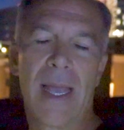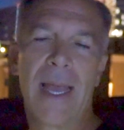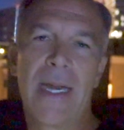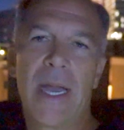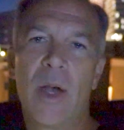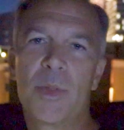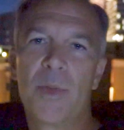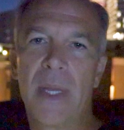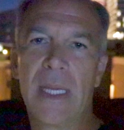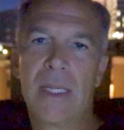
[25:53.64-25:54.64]
and it helps
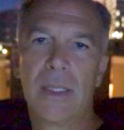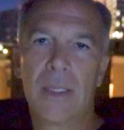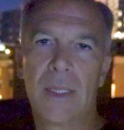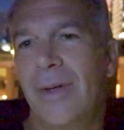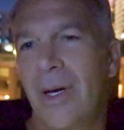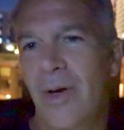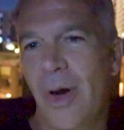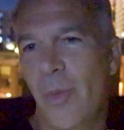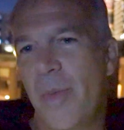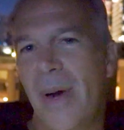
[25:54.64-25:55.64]
me. It'll
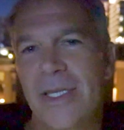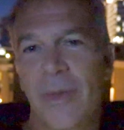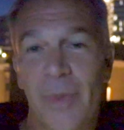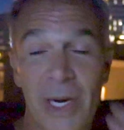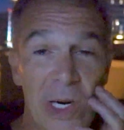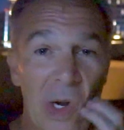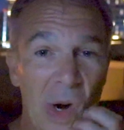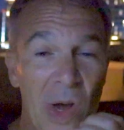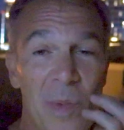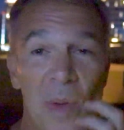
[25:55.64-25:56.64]
help me buy some gear,
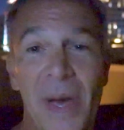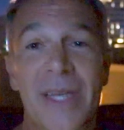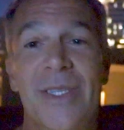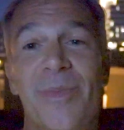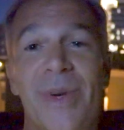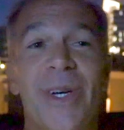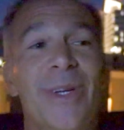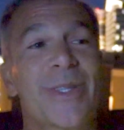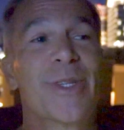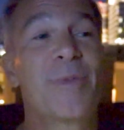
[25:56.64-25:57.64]
it'll help me pay some
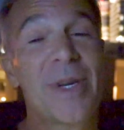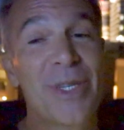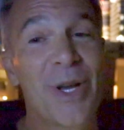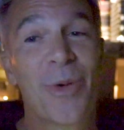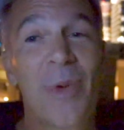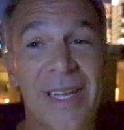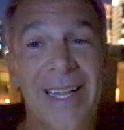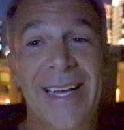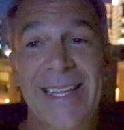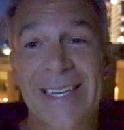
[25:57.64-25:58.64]
bills, and especially on a week
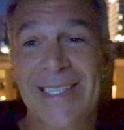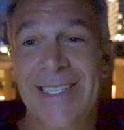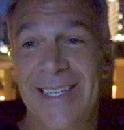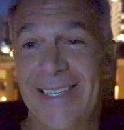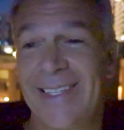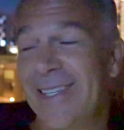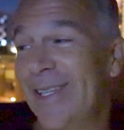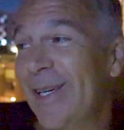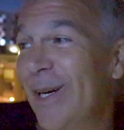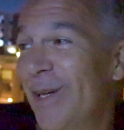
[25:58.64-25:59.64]
like this,
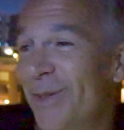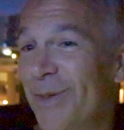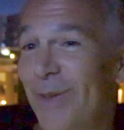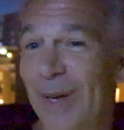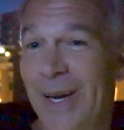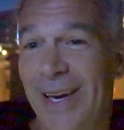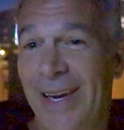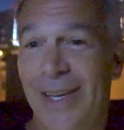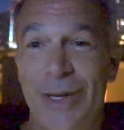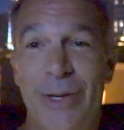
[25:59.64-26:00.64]
you know,
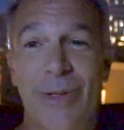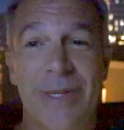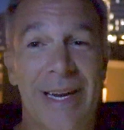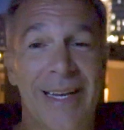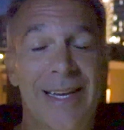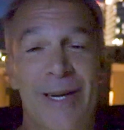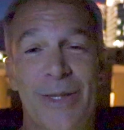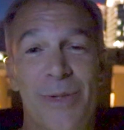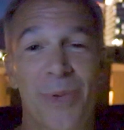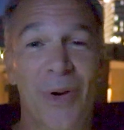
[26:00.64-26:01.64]
I could use any kind of
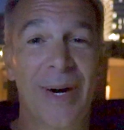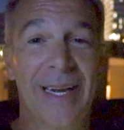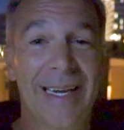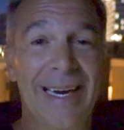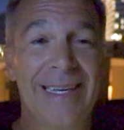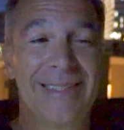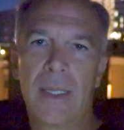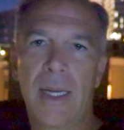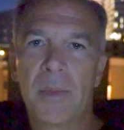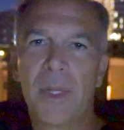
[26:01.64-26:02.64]
support I got.
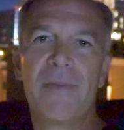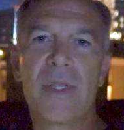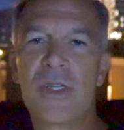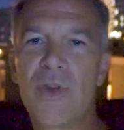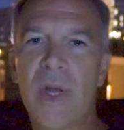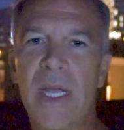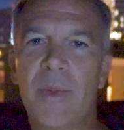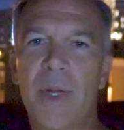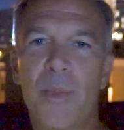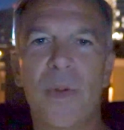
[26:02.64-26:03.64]
I'm living the
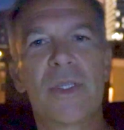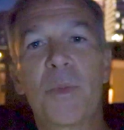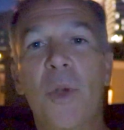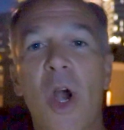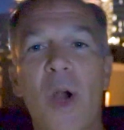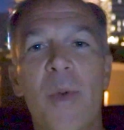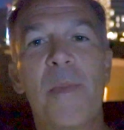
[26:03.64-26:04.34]
dream, and it puts some karma